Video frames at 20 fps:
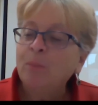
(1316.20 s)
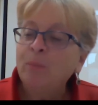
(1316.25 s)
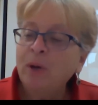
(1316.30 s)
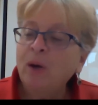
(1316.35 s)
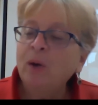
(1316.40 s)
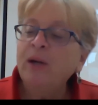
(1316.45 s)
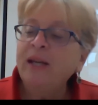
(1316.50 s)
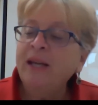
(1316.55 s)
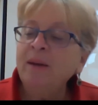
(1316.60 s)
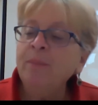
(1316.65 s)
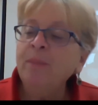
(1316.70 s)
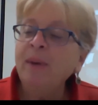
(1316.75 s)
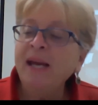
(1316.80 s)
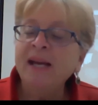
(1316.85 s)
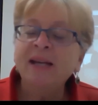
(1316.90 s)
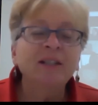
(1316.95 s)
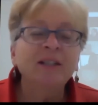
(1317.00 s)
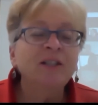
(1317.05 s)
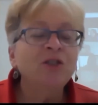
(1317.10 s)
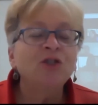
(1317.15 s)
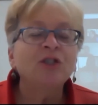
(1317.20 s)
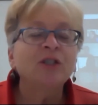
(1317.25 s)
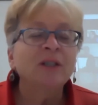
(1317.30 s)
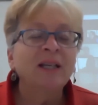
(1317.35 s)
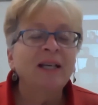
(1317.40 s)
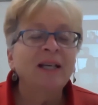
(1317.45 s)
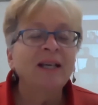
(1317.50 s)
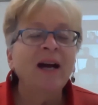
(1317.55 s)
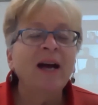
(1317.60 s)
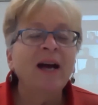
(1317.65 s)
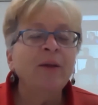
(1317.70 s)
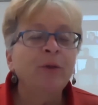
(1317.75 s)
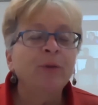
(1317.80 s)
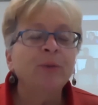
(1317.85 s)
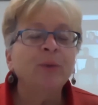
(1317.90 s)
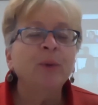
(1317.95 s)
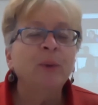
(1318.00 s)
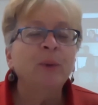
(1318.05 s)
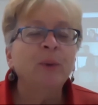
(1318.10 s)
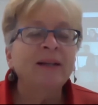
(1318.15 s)
he managed. He got
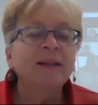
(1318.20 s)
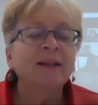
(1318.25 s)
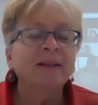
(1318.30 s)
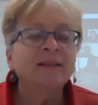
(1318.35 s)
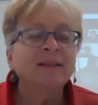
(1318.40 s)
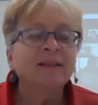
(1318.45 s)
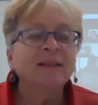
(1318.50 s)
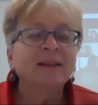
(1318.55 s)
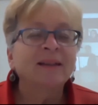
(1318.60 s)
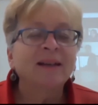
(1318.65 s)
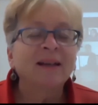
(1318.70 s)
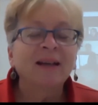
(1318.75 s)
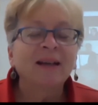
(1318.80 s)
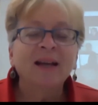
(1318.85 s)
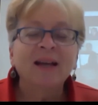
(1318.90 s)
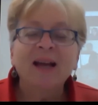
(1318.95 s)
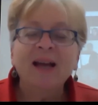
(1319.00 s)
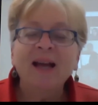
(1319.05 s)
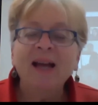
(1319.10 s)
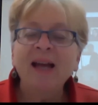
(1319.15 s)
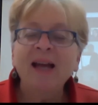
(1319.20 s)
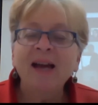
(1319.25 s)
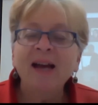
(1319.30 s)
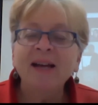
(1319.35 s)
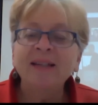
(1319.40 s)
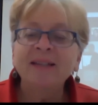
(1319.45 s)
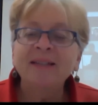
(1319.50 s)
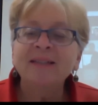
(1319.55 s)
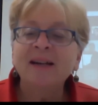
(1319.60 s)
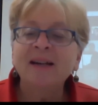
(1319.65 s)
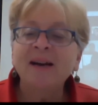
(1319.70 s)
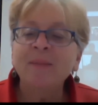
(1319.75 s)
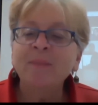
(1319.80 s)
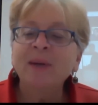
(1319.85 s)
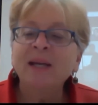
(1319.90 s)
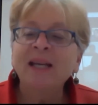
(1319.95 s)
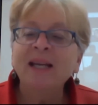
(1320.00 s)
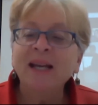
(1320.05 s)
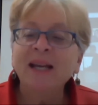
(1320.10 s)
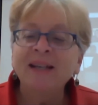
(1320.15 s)
through it, and
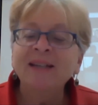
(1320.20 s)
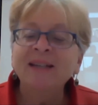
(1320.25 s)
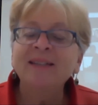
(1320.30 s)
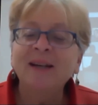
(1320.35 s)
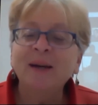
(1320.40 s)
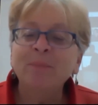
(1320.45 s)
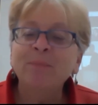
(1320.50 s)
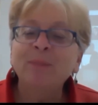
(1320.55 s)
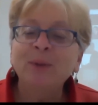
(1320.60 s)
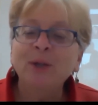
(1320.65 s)
he ended up,